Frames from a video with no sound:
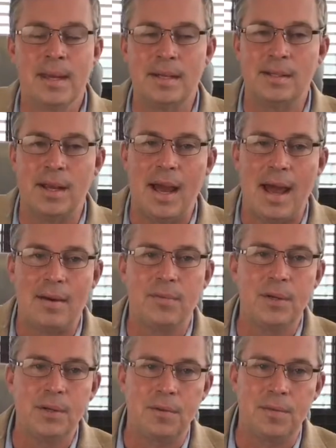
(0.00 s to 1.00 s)
it's an
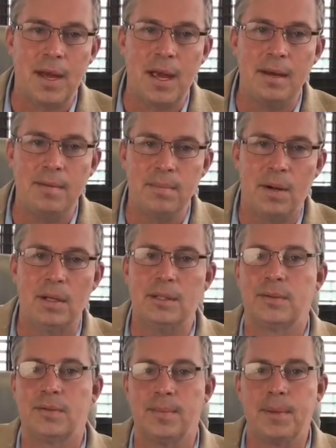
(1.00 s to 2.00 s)
average of 8
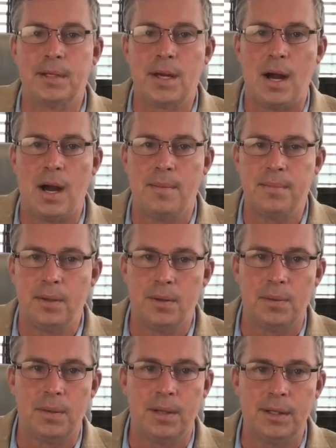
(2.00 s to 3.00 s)
months from the time
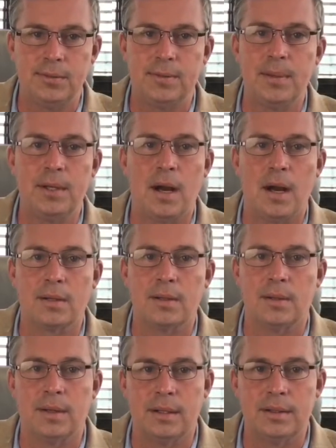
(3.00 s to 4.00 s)
you're released from the
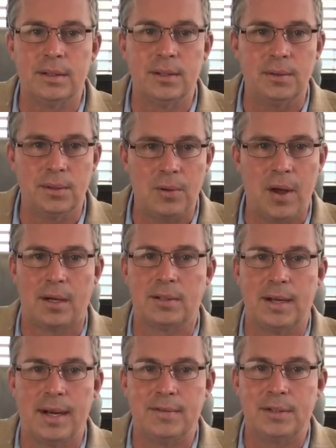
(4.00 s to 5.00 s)
doctor until you
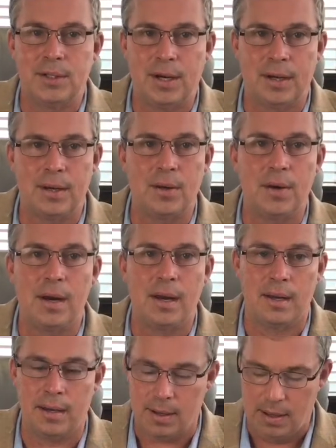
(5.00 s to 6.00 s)
actually have a check in your
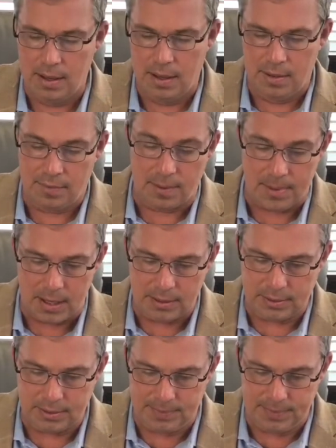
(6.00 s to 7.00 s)
hand from
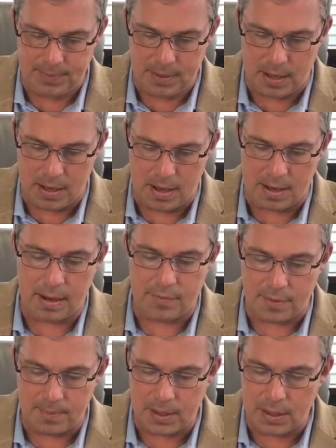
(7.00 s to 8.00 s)
us
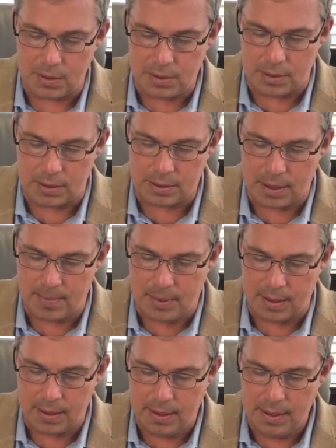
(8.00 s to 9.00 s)
and from the insurance company.